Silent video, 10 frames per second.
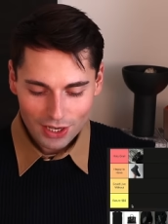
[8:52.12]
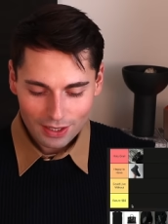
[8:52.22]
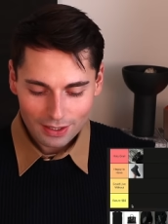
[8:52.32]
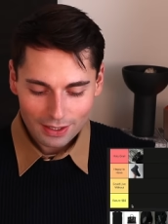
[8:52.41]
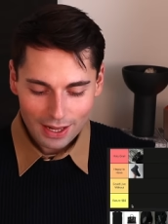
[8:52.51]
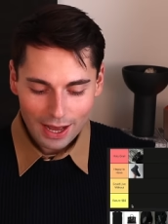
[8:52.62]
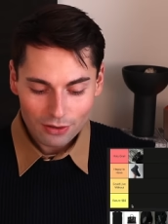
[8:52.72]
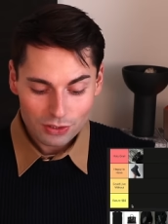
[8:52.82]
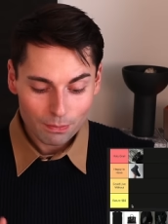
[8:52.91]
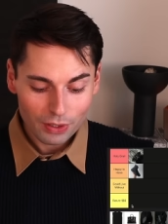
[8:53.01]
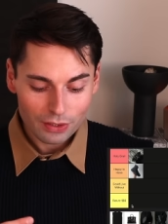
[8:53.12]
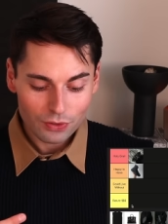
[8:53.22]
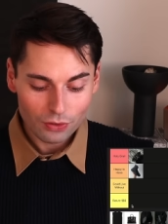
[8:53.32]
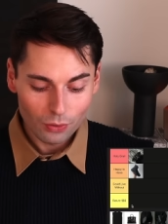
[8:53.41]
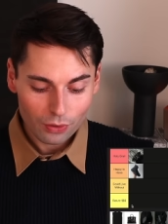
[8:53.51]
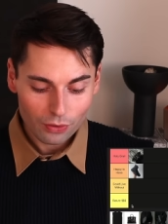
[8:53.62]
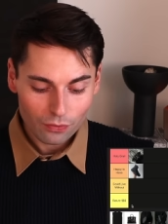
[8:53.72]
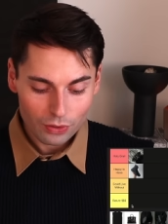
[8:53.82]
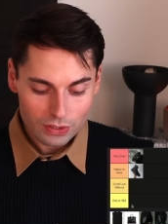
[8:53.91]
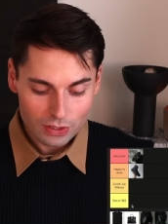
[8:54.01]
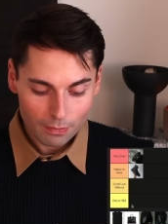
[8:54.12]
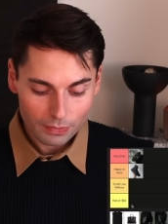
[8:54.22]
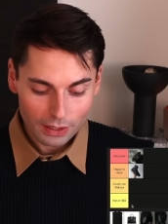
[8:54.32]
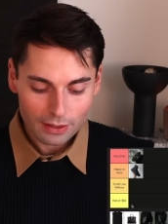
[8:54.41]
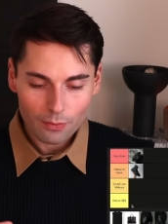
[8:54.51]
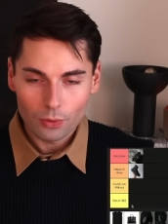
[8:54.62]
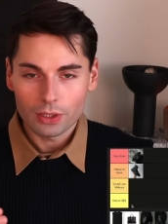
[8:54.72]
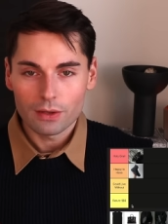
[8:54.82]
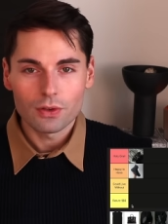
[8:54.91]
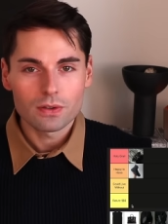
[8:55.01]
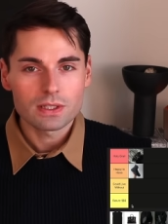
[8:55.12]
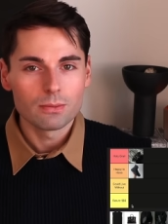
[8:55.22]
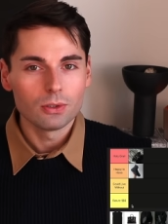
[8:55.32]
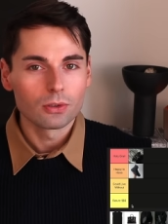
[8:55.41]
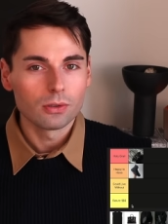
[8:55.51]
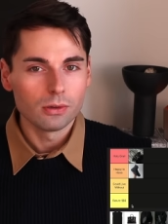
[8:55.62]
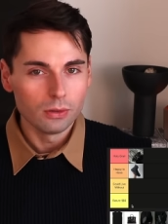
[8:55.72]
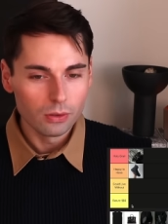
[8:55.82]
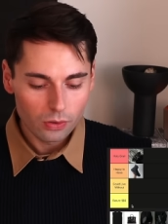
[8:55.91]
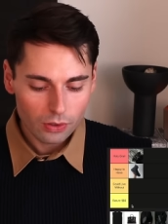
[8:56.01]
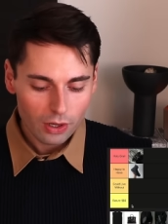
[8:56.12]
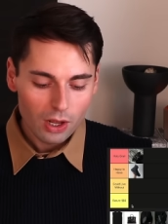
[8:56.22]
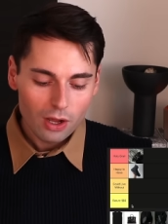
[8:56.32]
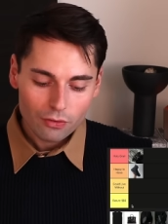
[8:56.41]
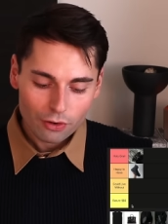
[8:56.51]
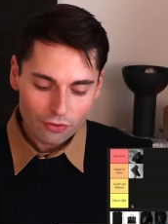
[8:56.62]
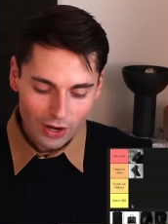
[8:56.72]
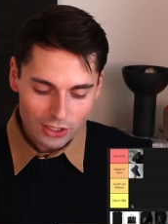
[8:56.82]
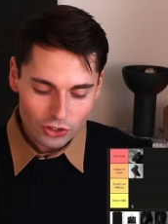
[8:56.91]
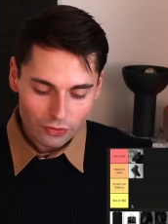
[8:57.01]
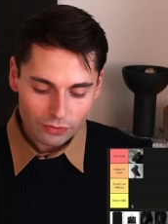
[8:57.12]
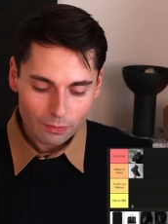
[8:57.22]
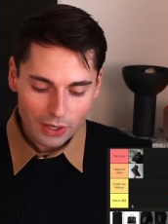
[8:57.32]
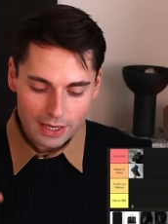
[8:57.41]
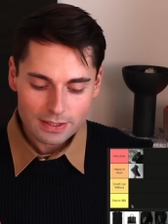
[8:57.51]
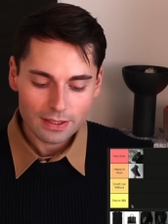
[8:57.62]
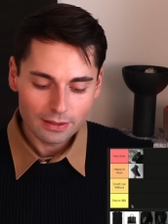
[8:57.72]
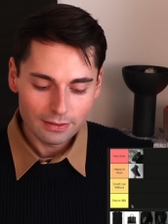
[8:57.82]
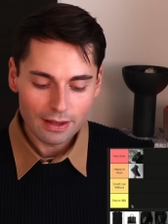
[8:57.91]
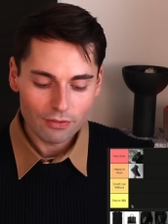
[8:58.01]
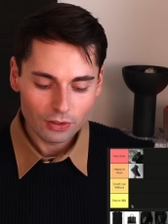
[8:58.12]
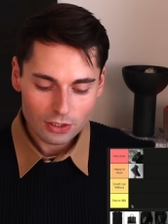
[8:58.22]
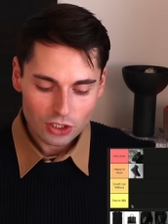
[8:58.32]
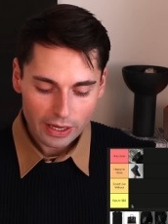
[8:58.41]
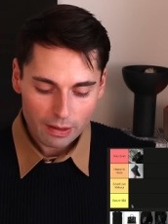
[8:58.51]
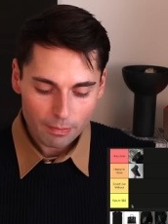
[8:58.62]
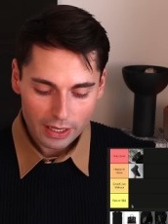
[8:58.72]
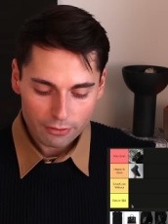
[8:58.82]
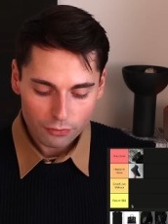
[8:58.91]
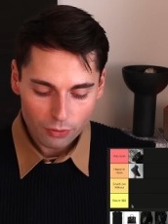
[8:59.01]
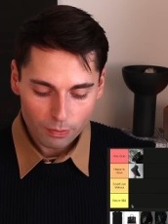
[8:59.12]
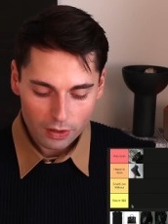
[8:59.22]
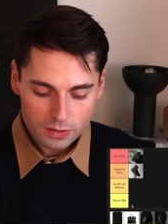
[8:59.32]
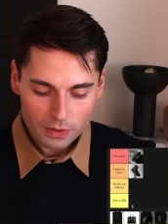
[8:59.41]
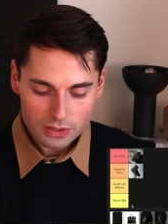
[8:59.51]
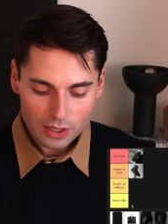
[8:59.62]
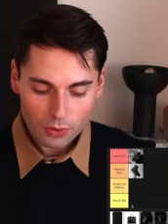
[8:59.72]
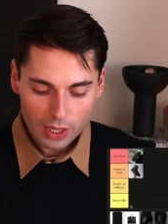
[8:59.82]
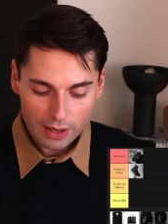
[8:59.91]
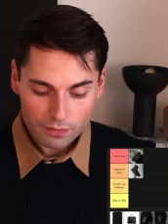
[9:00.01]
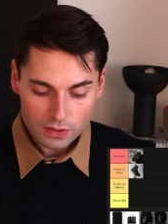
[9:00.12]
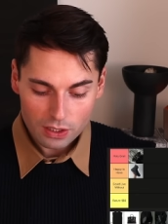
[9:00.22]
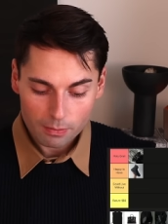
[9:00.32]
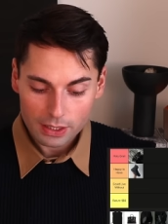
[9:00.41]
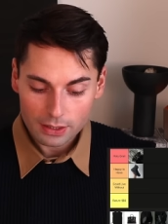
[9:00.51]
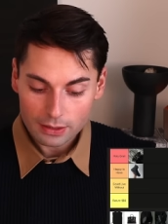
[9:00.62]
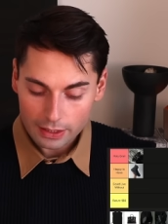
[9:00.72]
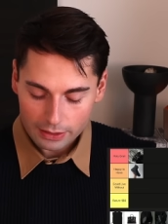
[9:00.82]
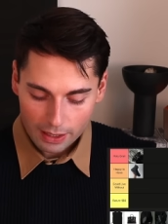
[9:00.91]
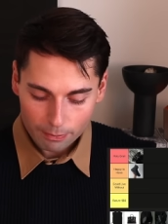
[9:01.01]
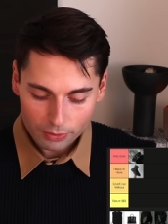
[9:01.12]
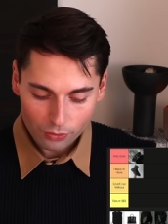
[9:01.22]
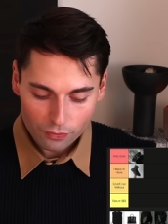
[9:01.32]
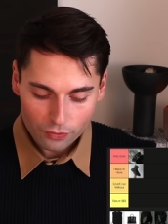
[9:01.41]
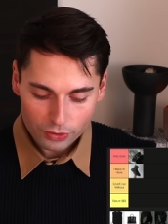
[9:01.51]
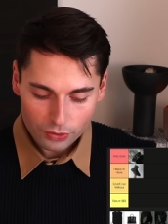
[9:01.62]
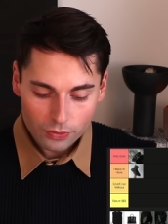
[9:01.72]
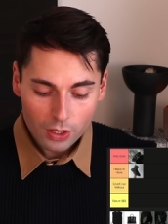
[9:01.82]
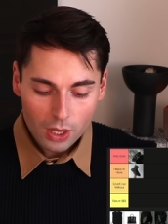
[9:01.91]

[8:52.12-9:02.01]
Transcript: checking it out. But if you're looking for something that will give you a similar look for a fraction of the price, definitely check out my info box because I will have some link down below for you.